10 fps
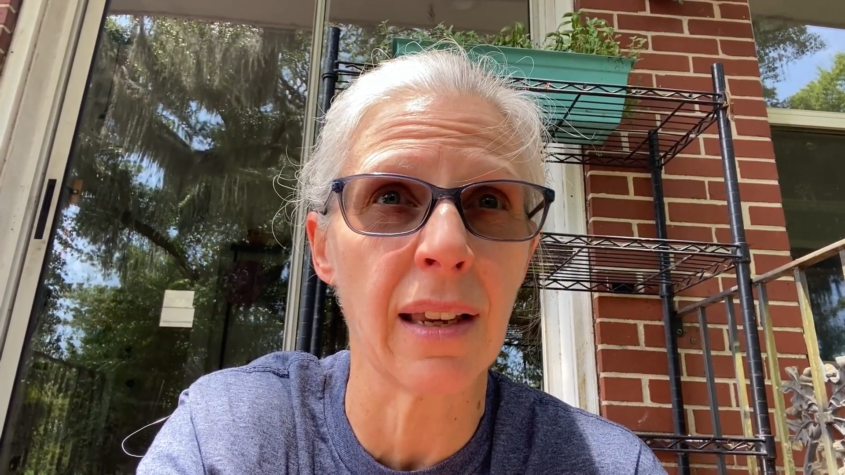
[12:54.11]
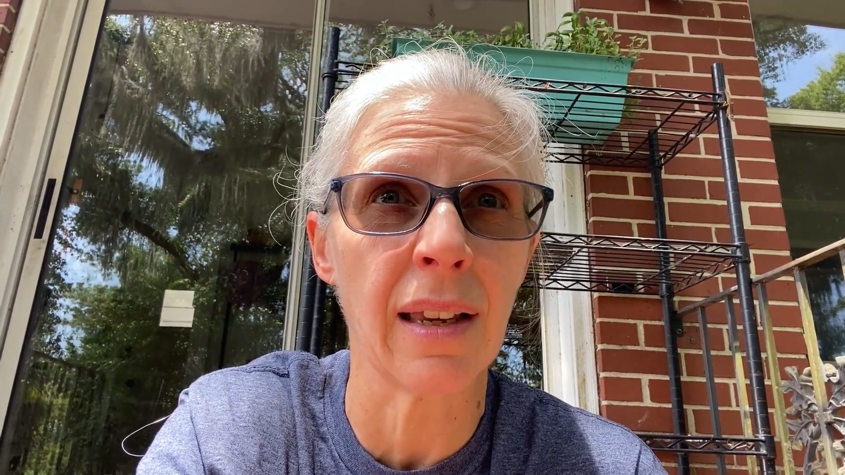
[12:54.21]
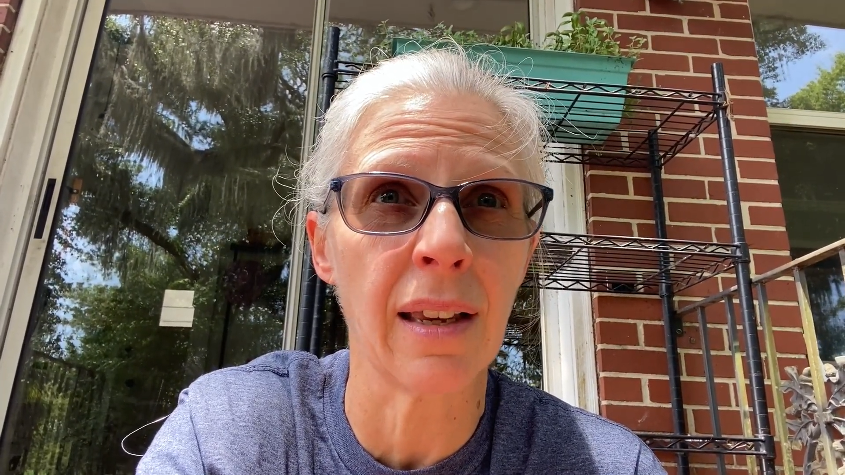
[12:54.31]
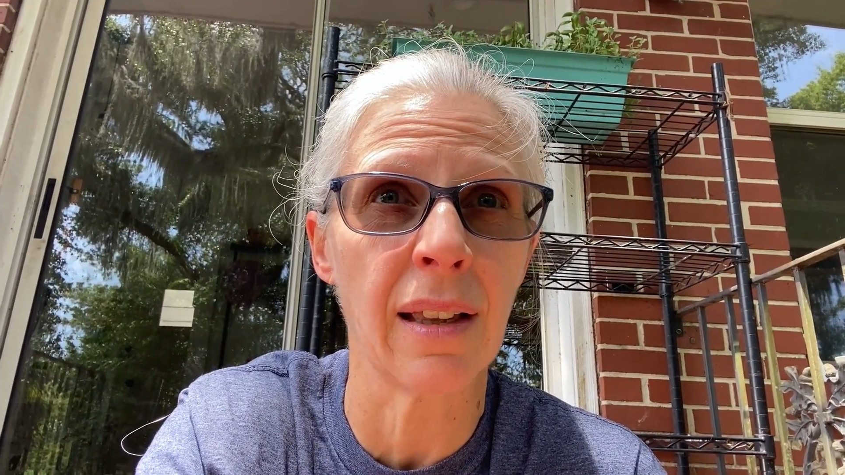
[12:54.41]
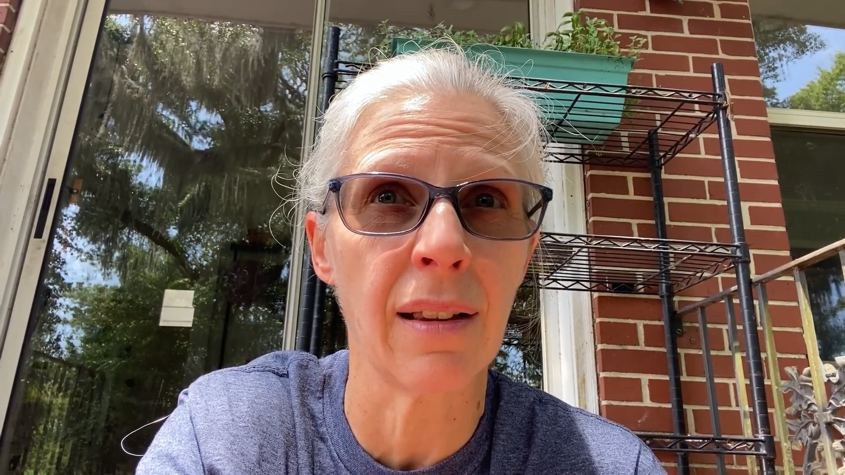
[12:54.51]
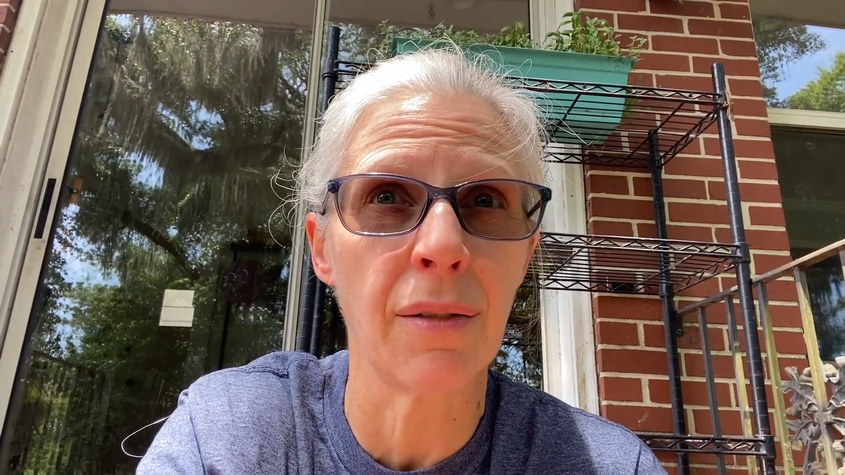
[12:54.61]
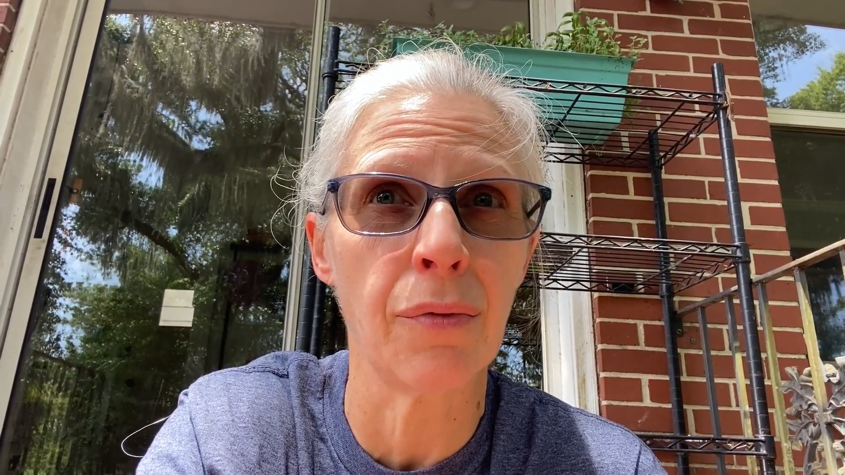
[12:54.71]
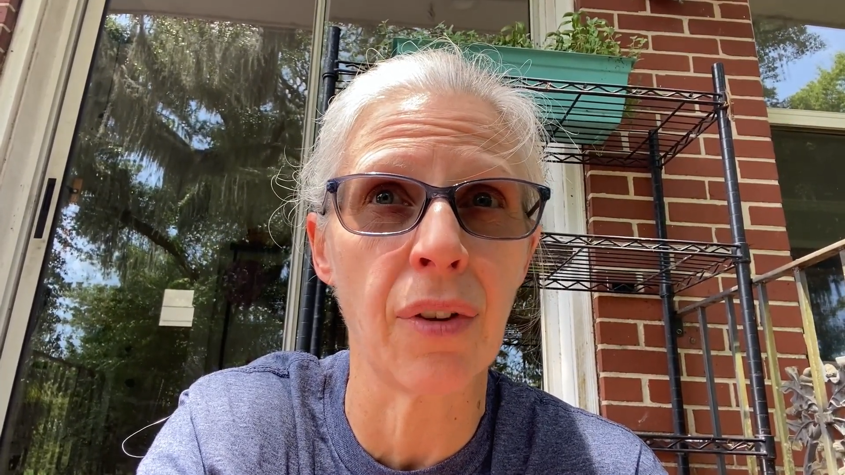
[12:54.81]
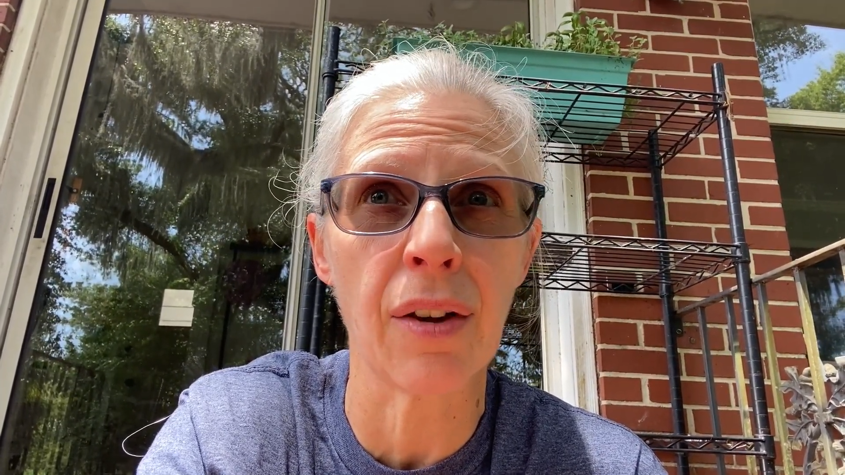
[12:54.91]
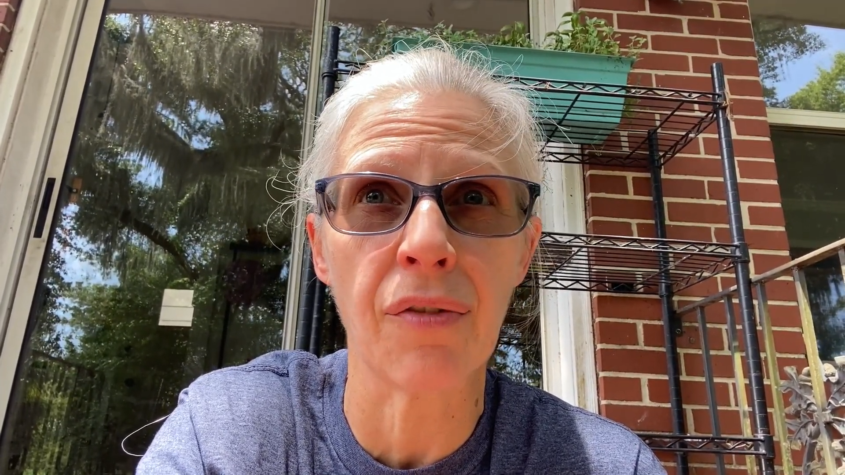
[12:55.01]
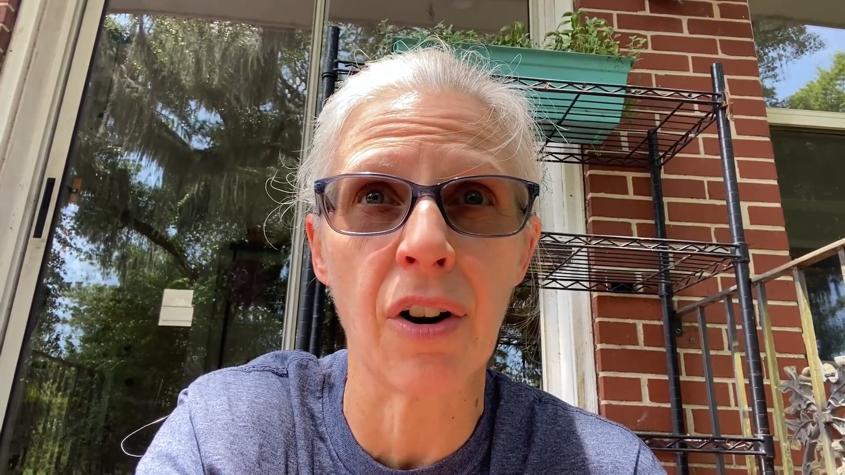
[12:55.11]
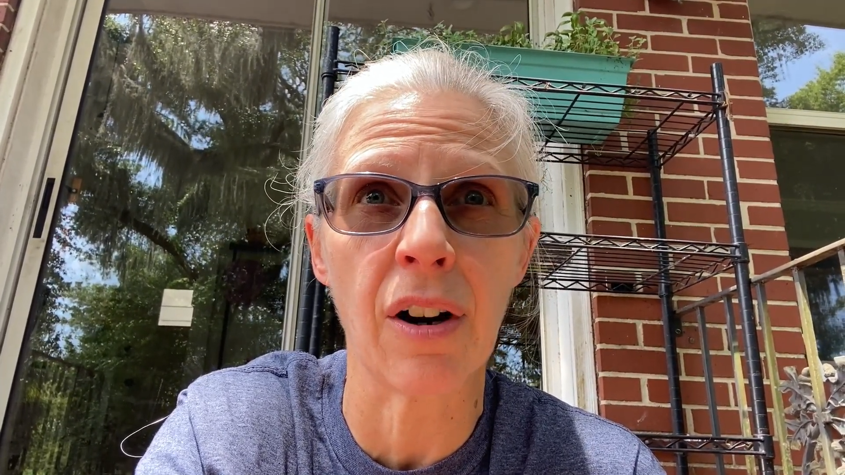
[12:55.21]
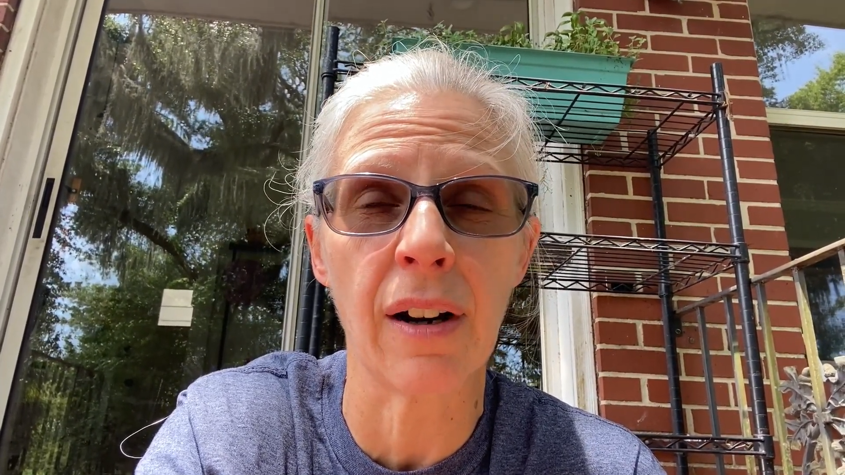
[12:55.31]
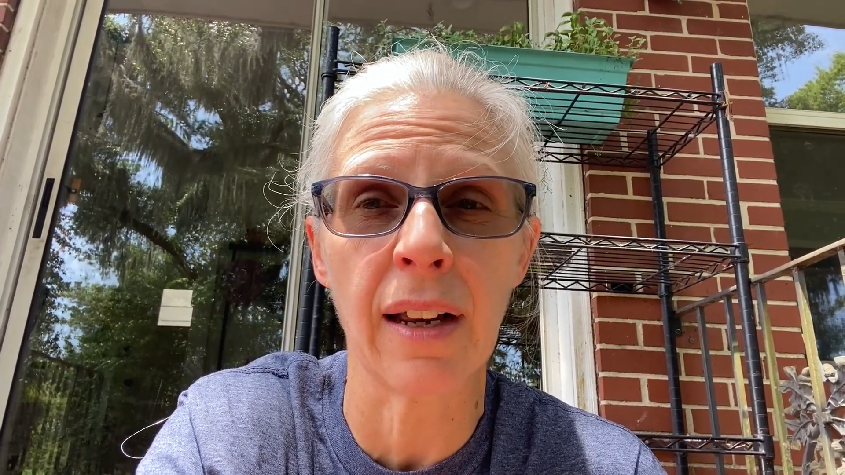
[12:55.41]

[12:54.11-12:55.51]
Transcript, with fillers: in VFR